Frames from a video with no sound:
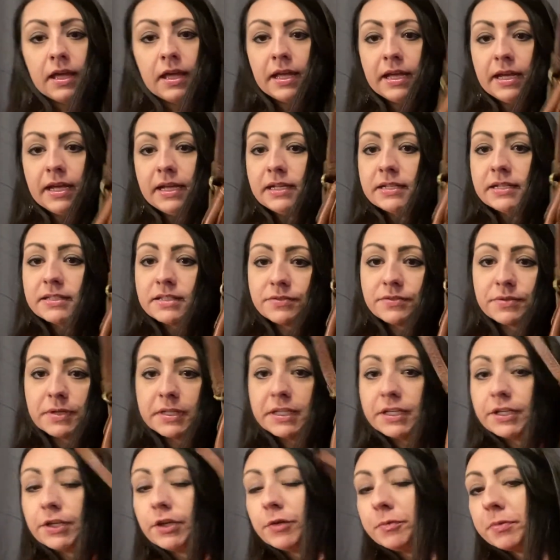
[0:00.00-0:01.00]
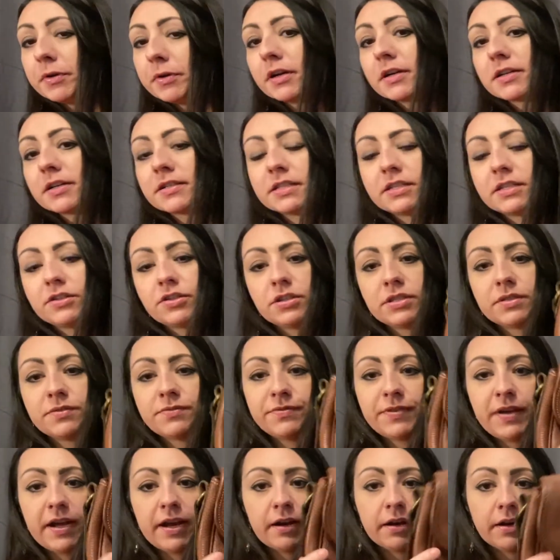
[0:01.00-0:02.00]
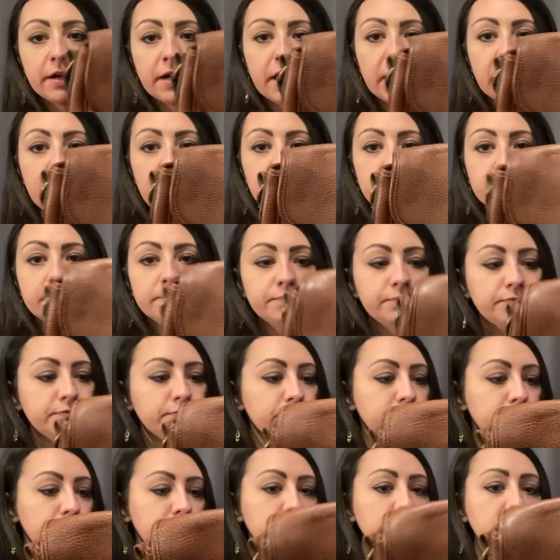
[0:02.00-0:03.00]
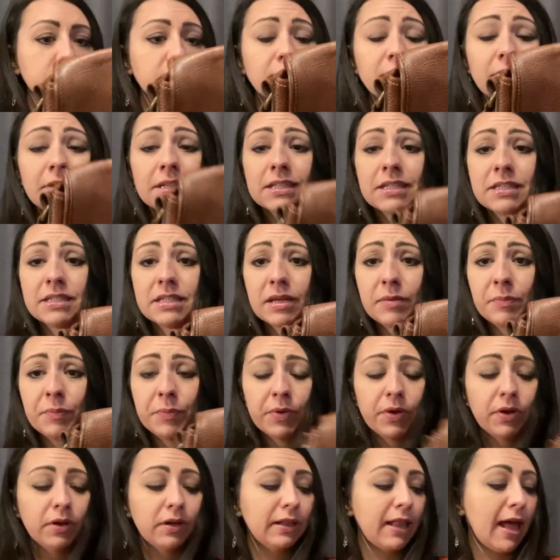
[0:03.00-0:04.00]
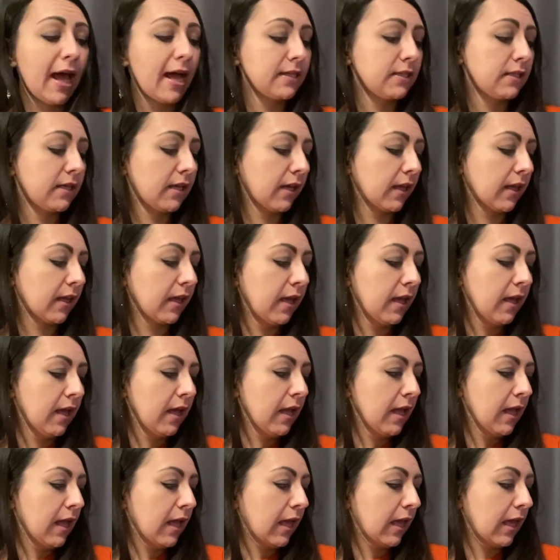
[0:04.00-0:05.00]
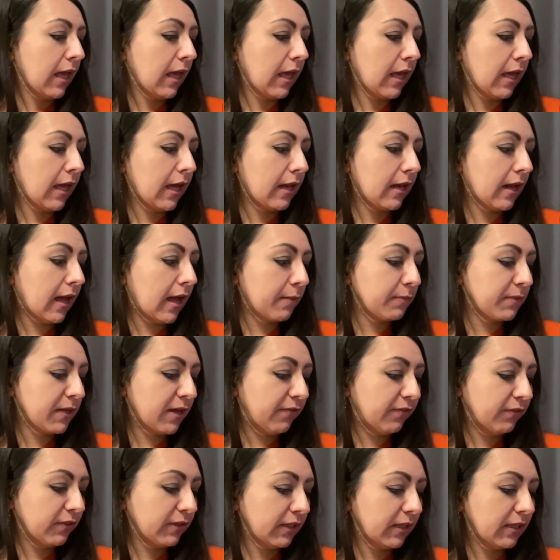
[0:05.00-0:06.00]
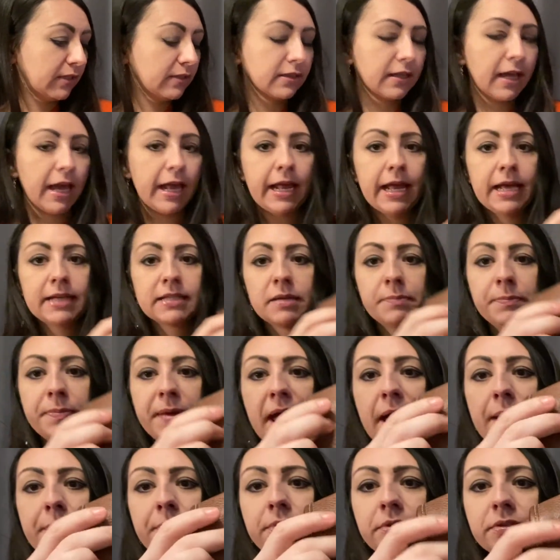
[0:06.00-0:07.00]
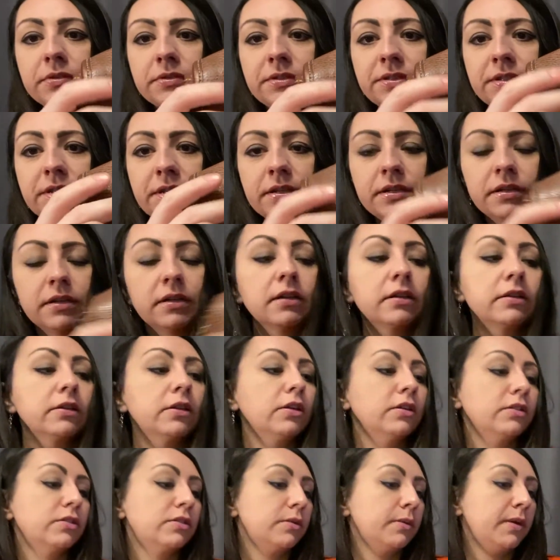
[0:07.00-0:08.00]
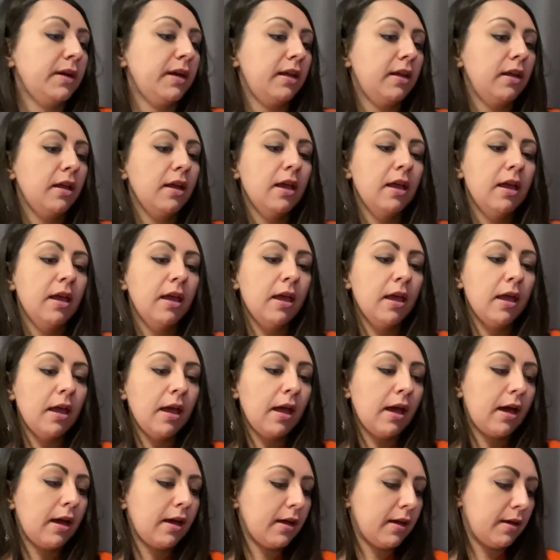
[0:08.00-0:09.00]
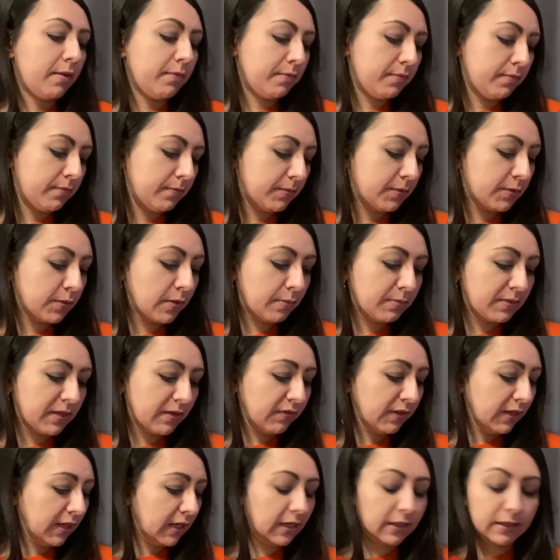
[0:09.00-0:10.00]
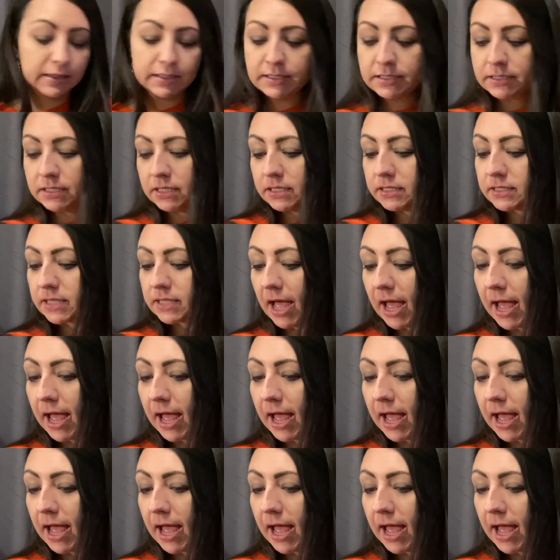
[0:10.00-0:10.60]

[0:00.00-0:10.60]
It is a really cute purse. It's just very simple, classic, and it kind of has a pebbled look to it. So I'm definitely going to list this.